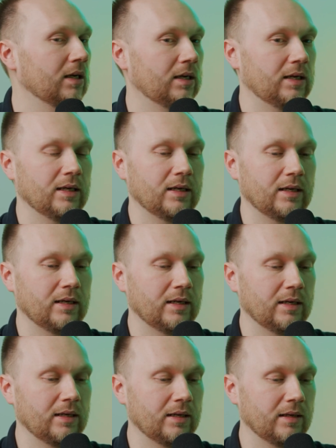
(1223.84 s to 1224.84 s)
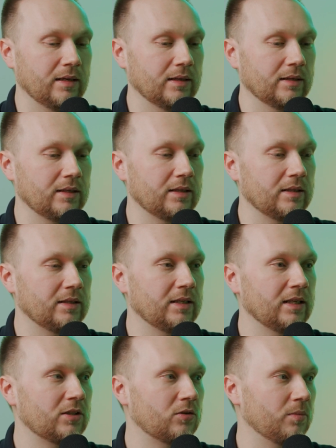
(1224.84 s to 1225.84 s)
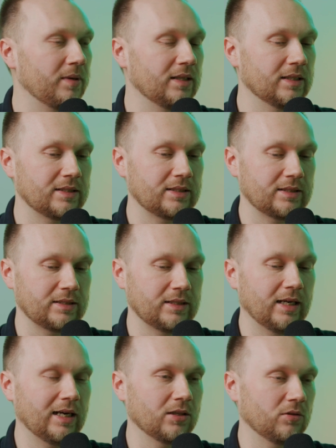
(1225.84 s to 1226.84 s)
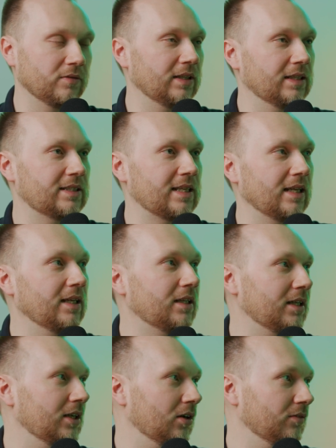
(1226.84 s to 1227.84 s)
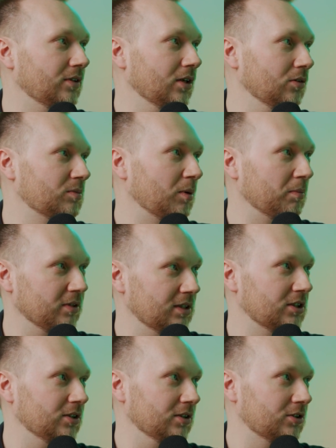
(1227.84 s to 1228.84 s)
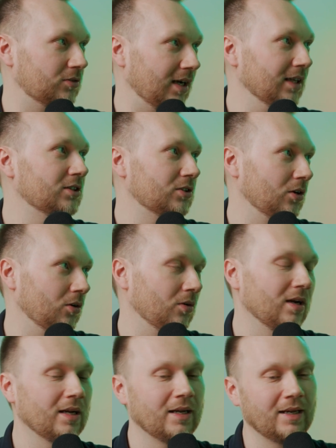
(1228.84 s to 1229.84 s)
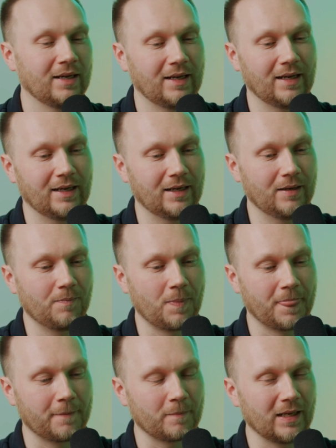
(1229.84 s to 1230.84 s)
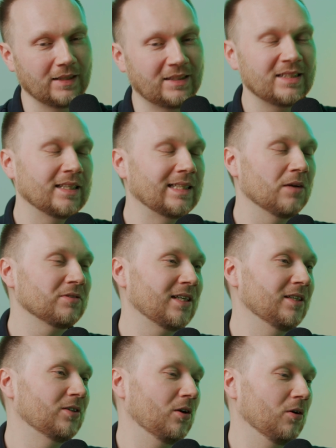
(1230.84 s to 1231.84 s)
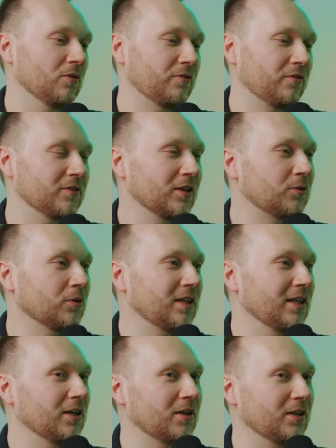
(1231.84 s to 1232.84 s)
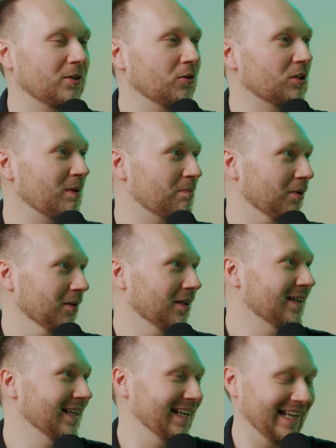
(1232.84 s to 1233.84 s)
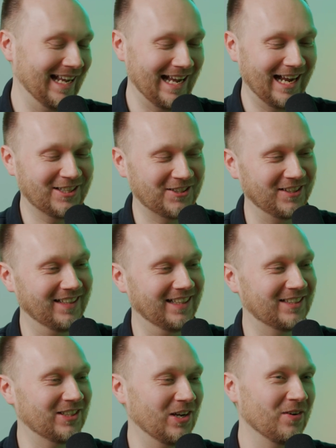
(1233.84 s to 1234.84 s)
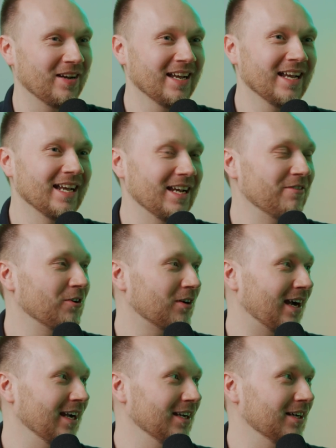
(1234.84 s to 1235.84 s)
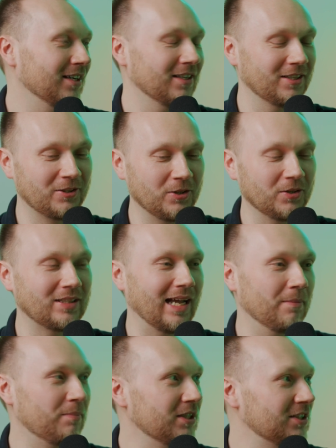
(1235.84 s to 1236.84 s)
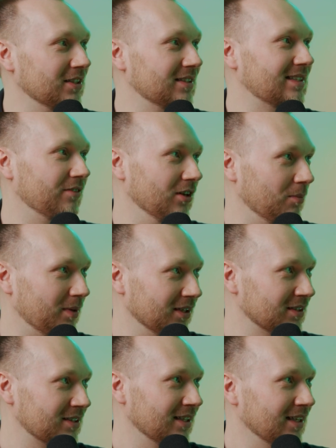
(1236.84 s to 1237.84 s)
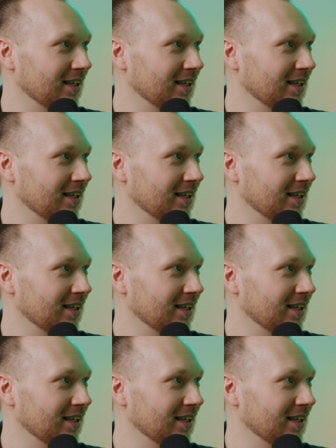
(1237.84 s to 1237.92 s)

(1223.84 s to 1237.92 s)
need to be this guard of the sanity of those propositions, right? So this is the downside of recruiting good people, actually. So if you hire good, ambitious developers,